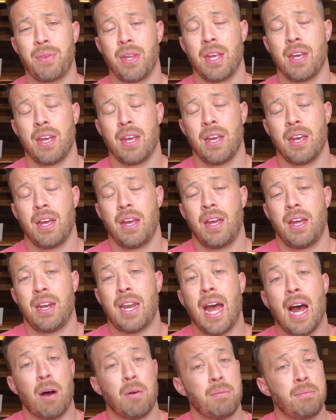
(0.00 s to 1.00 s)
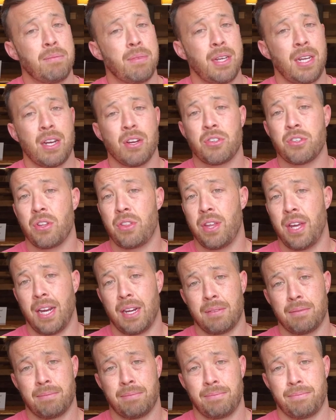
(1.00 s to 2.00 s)
Now, here's the thing.
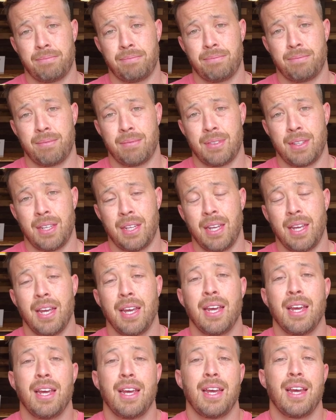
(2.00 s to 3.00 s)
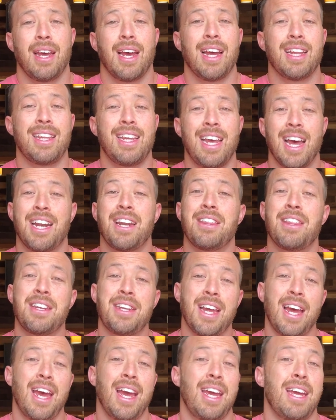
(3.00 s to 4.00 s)
At the end of the day,
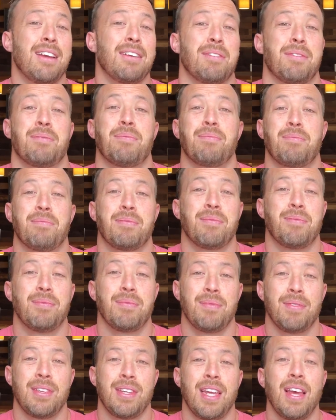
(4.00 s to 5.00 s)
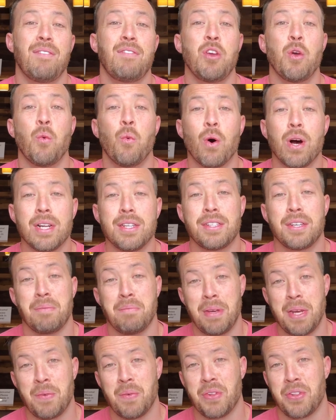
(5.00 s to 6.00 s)
if you want to meet with
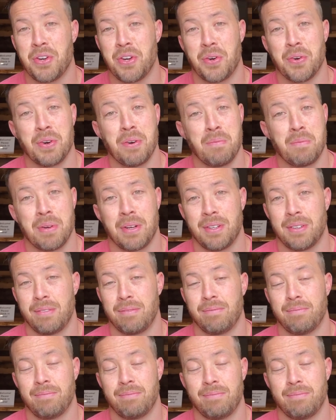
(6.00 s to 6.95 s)
your group, you can